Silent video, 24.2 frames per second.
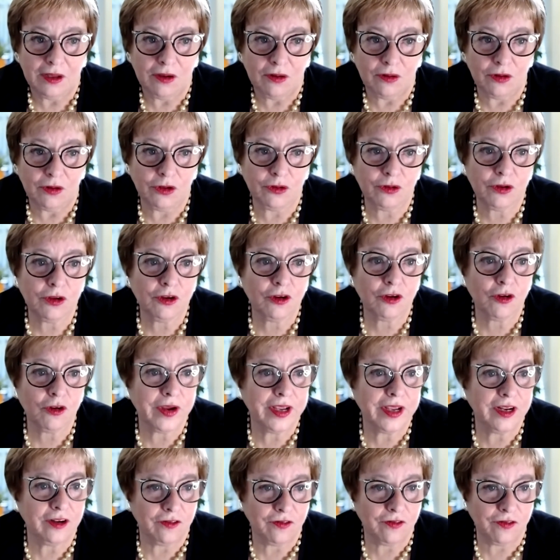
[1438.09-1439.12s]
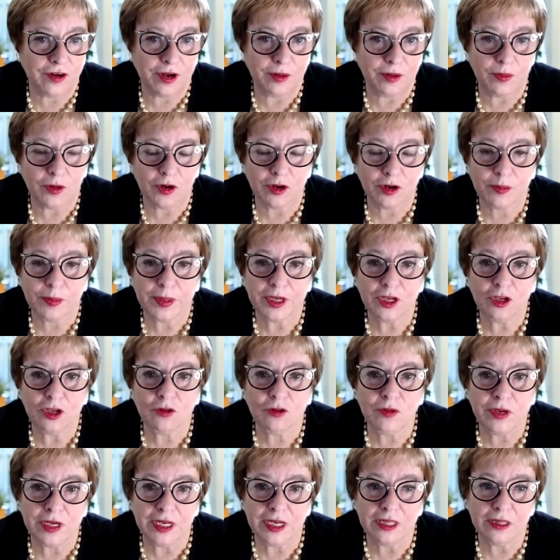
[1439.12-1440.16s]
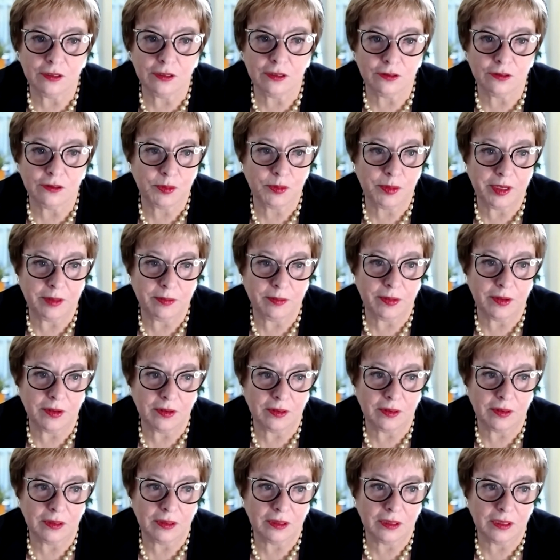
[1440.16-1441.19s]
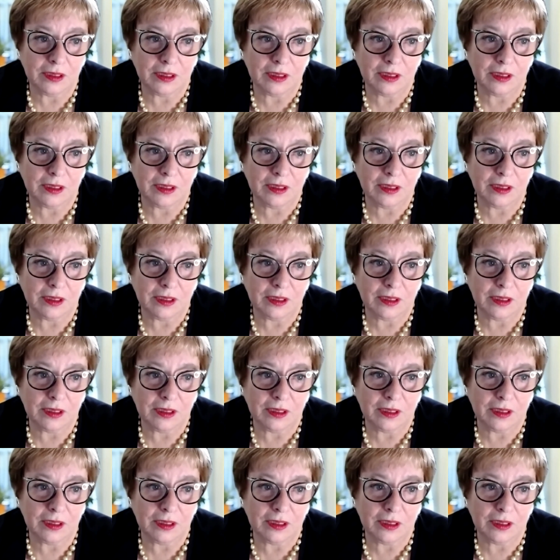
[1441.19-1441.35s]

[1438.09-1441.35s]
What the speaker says: Mm-hmm. You can create a framework, but you need those people